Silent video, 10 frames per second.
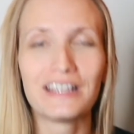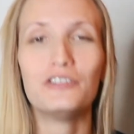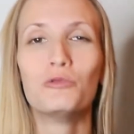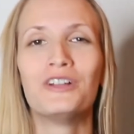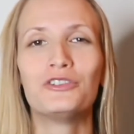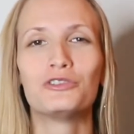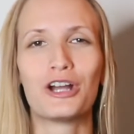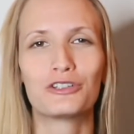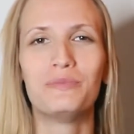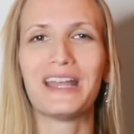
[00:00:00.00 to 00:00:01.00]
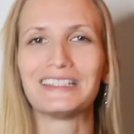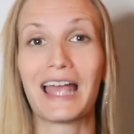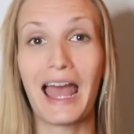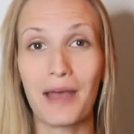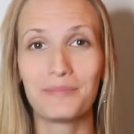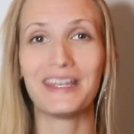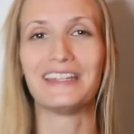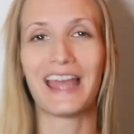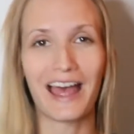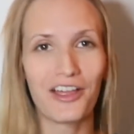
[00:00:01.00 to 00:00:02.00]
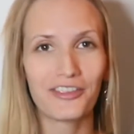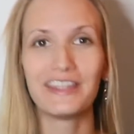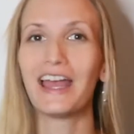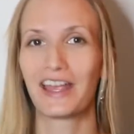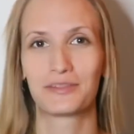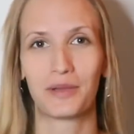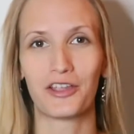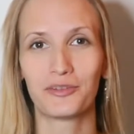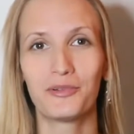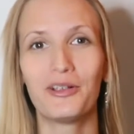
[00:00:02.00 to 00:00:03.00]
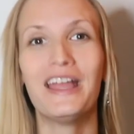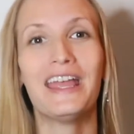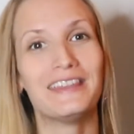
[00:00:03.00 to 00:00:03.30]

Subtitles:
and you want your dog to be as happy and healthy as possible,